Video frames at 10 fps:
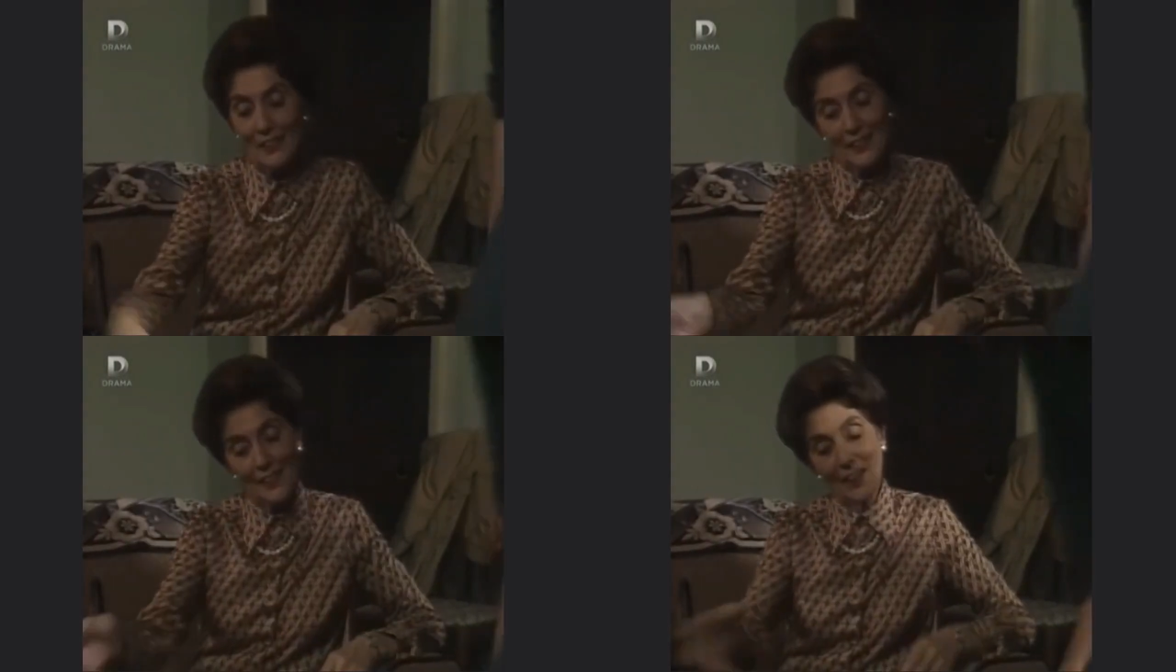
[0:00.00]

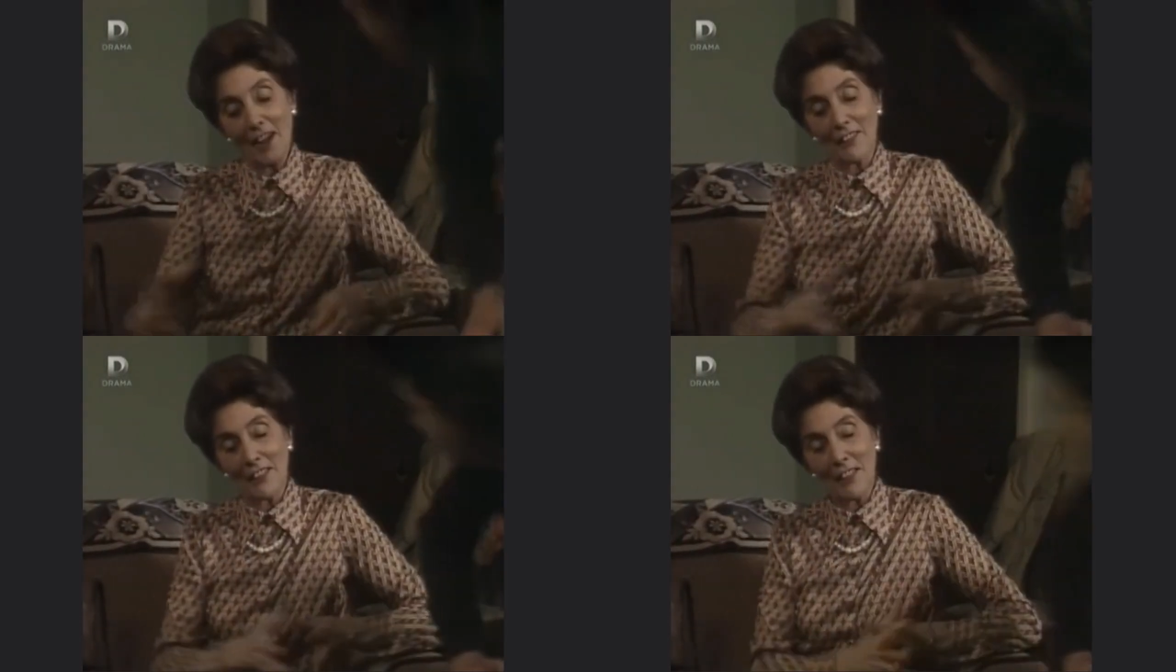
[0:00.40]
You know,
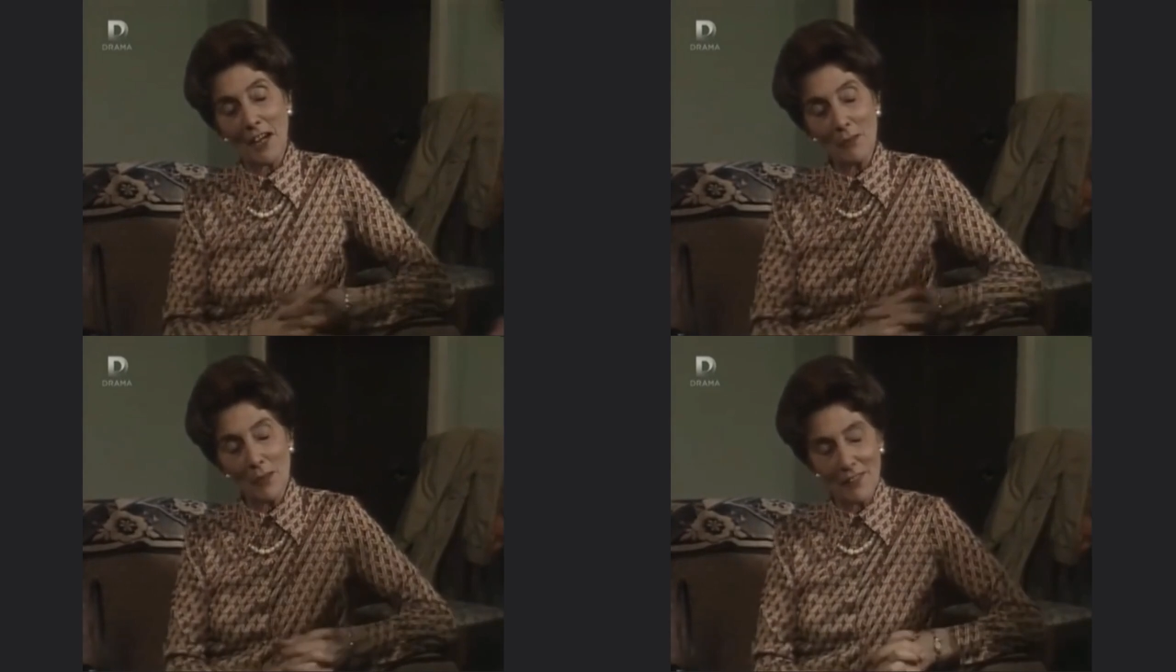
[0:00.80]
I think
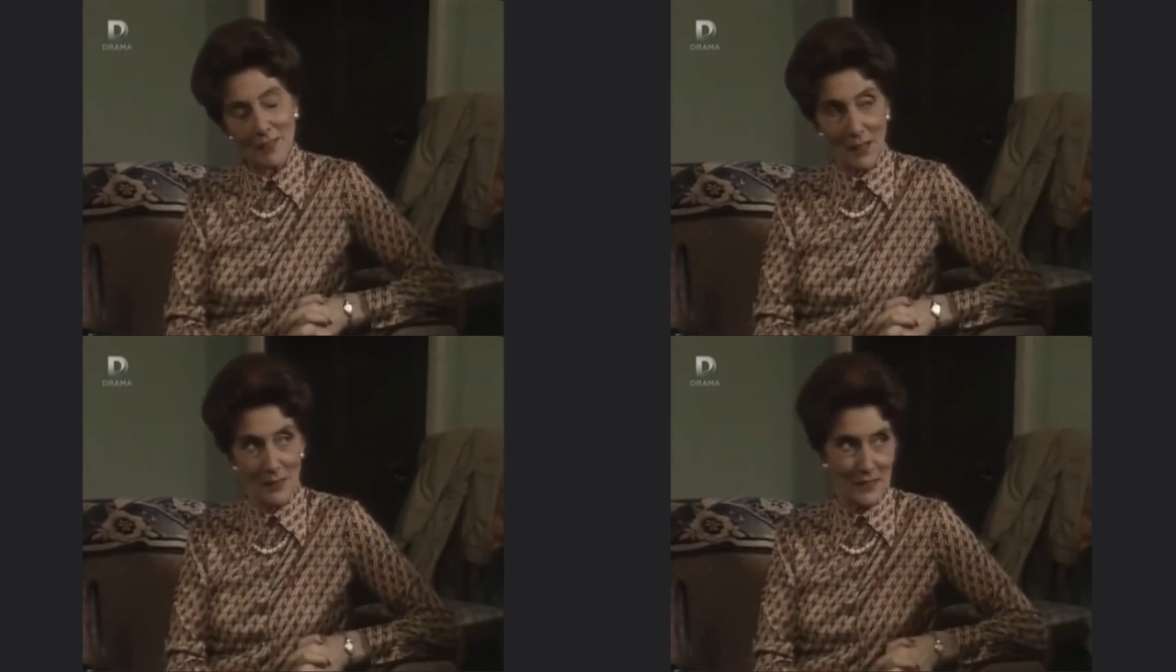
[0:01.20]
I will
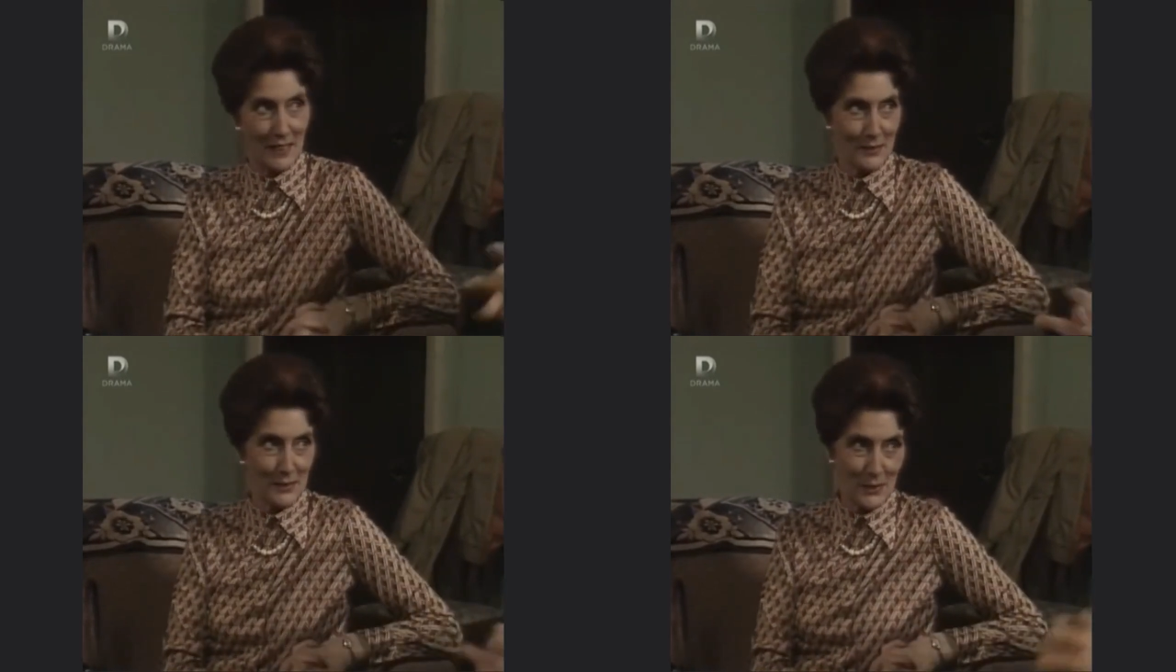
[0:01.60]
go
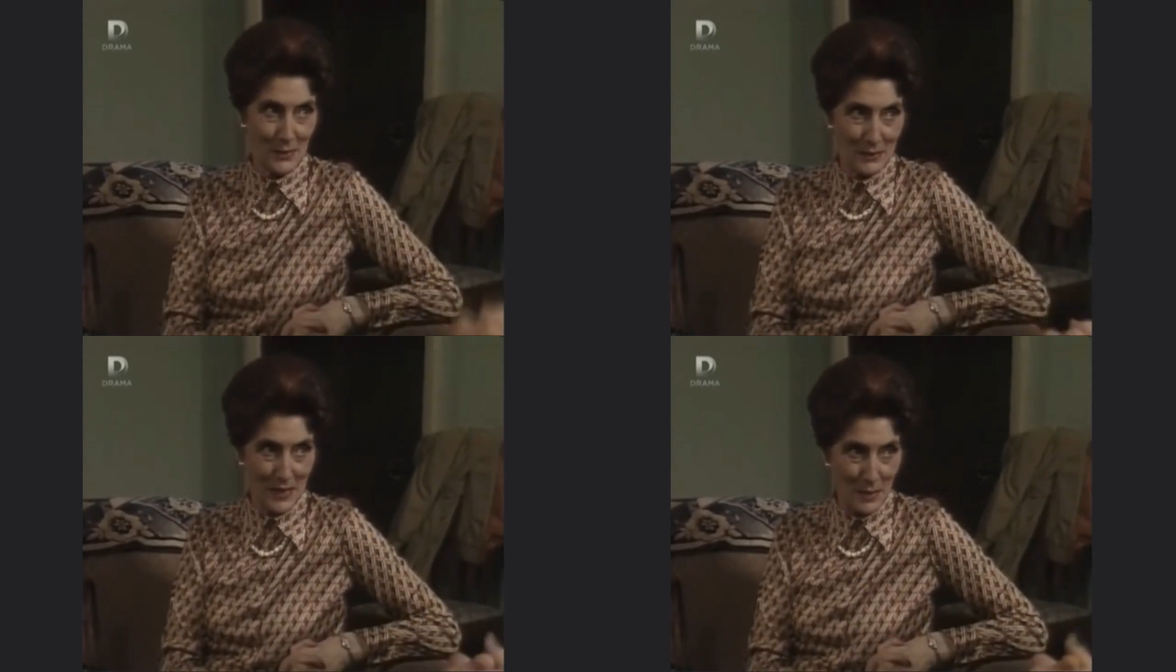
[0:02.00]
down and
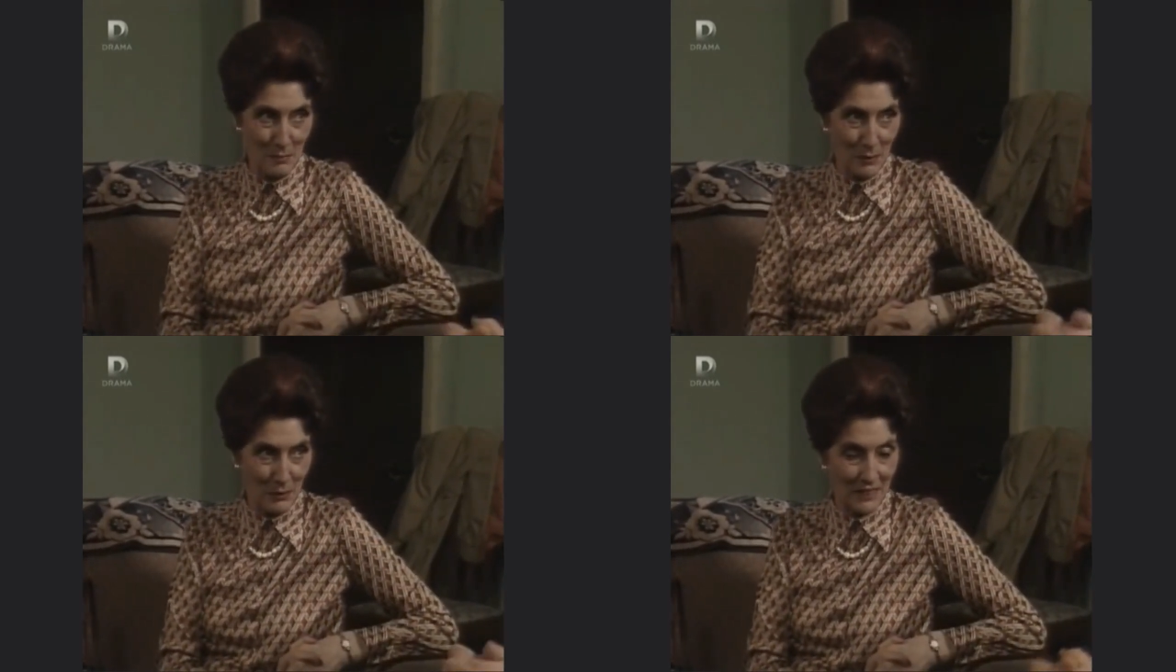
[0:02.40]
sort out
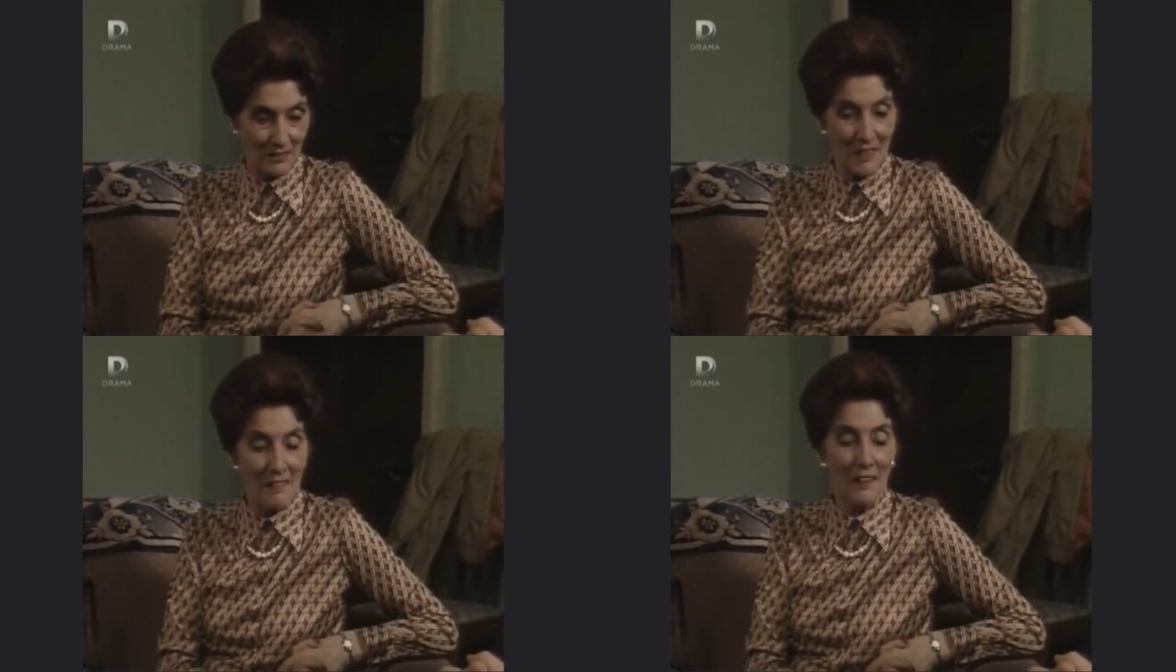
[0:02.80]
me
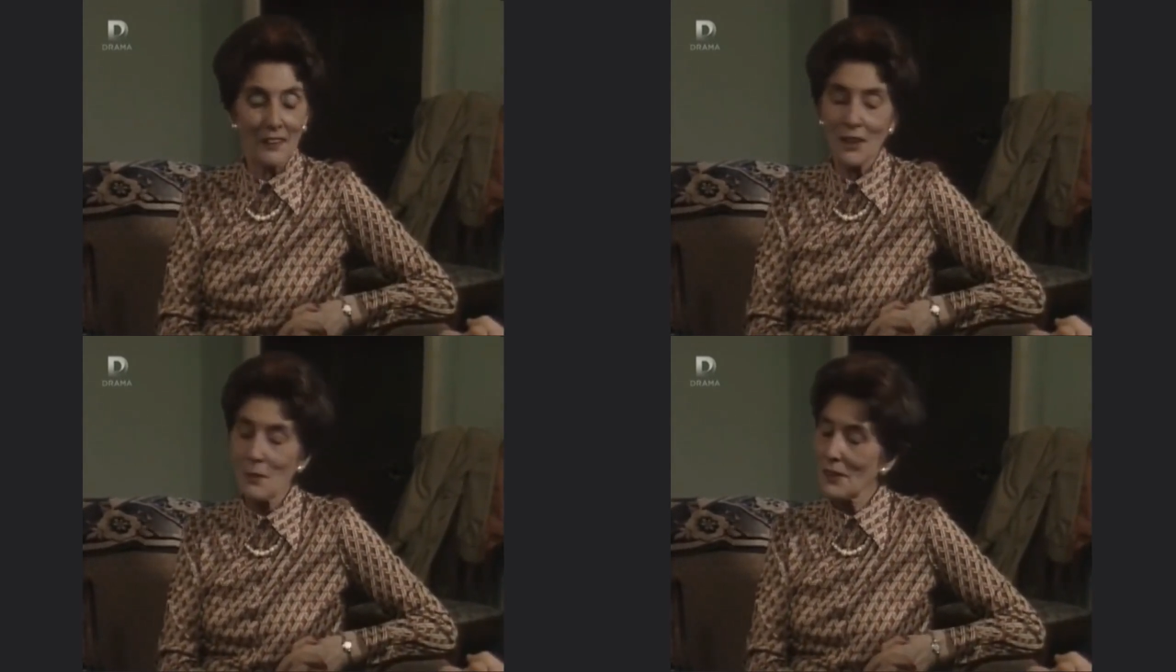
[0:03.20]
will. I
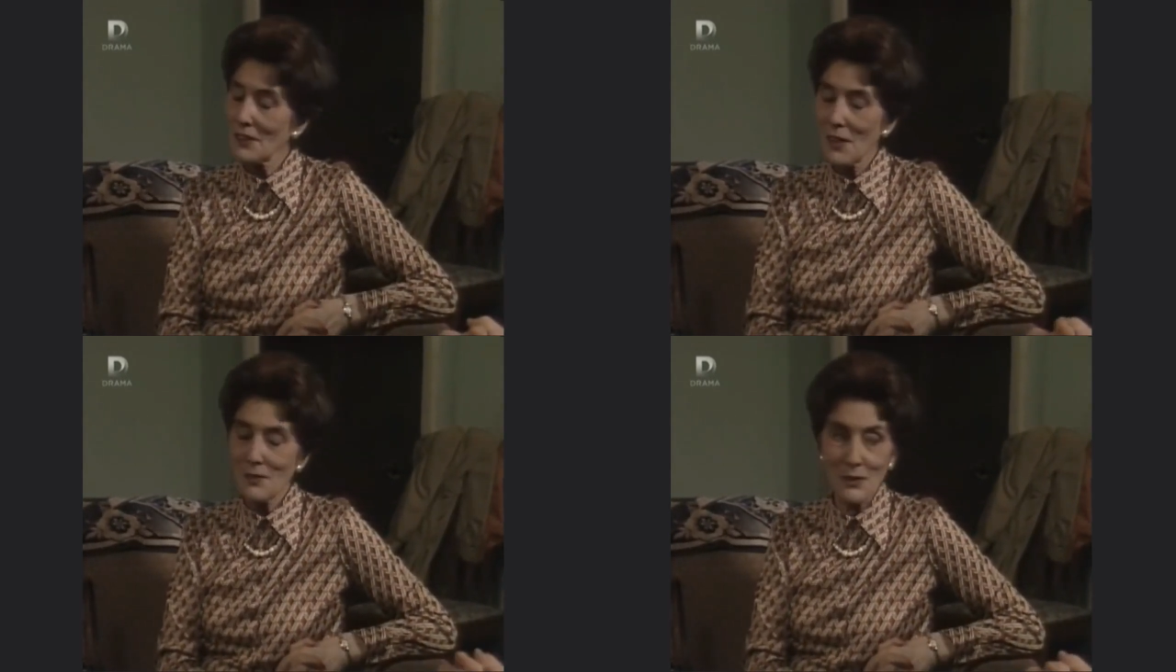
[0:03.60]
don't want
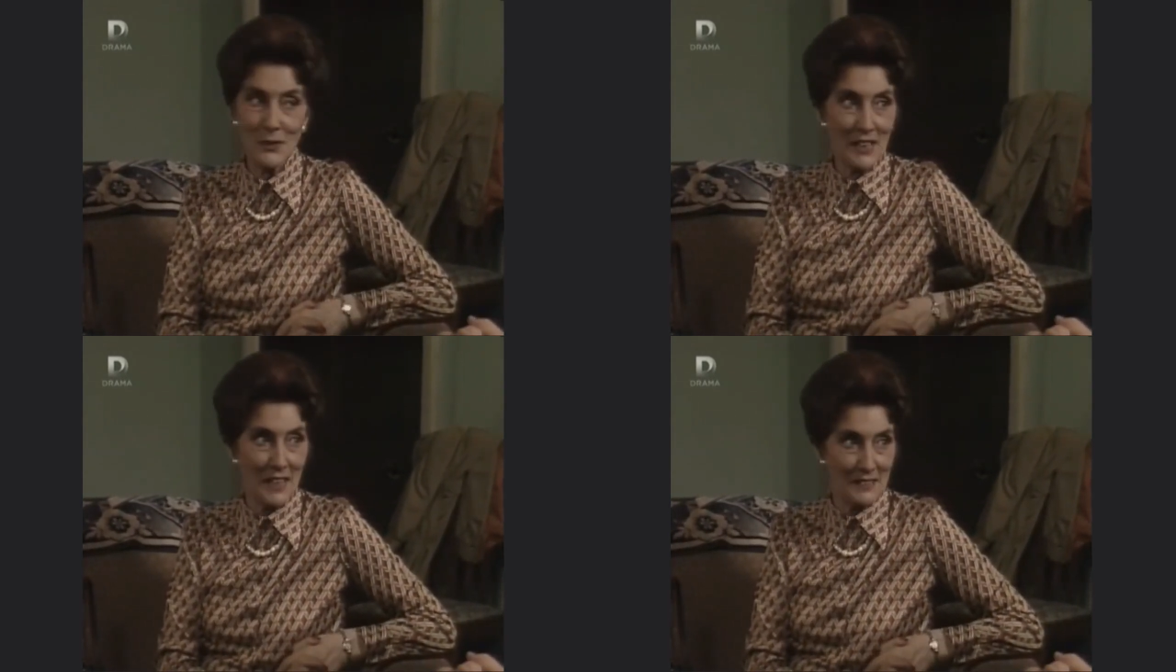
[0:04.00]
no
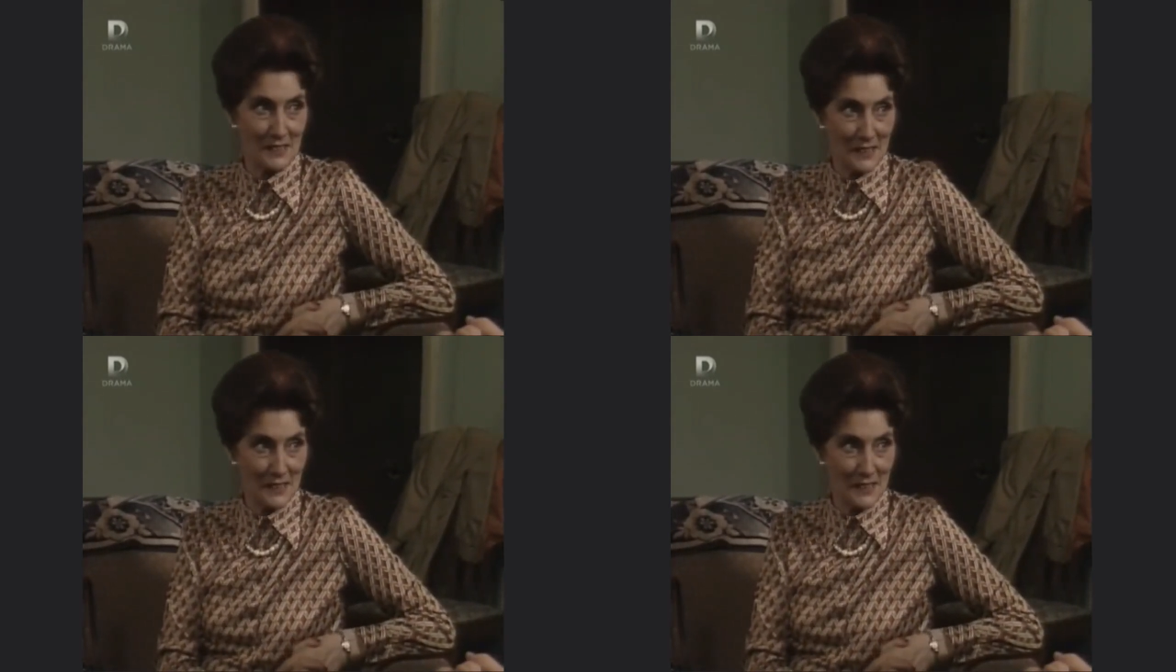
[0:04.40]
loose ends